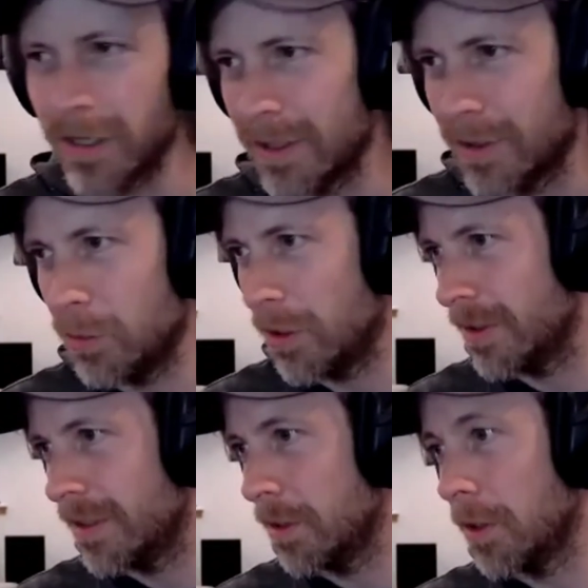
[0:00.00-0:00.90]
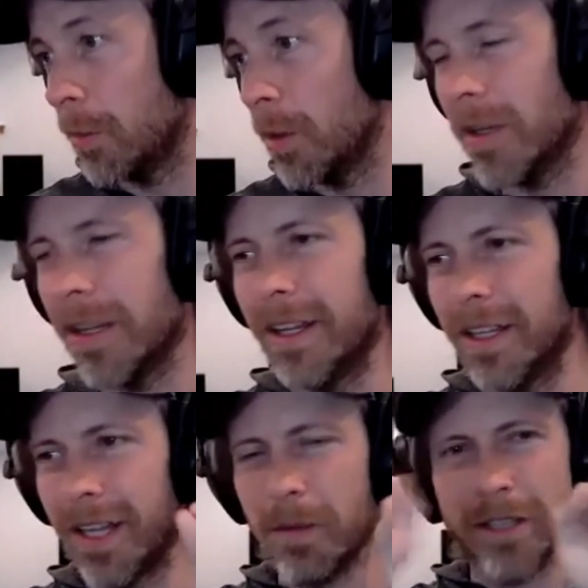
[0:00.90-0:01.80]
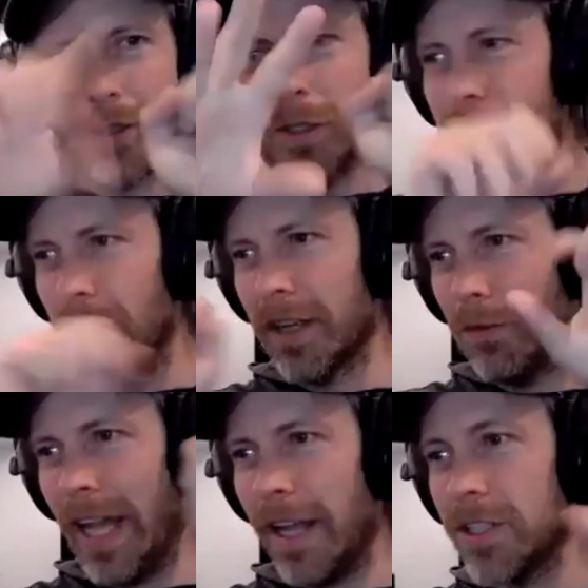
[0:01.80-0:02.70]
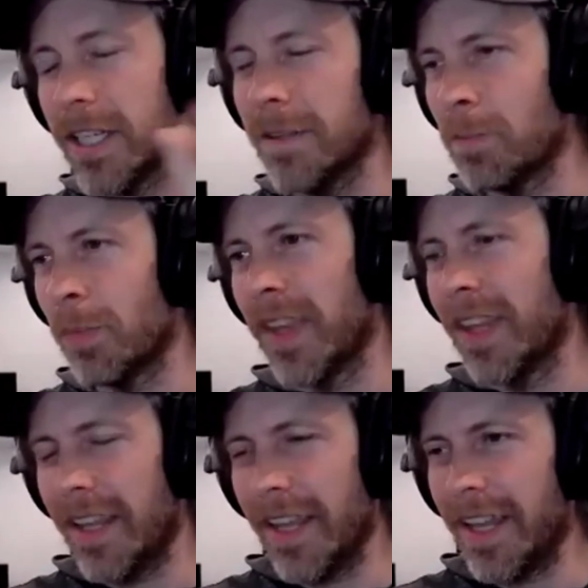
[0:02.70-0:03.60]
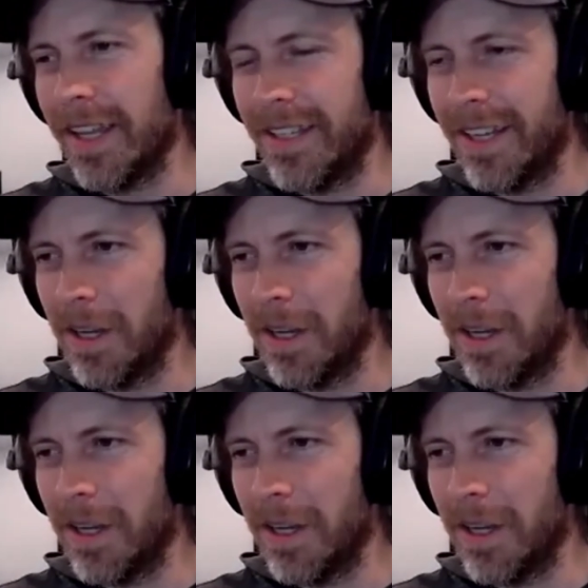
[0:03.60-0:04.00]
I assume you can still hear me, but like my screens are like flashing, and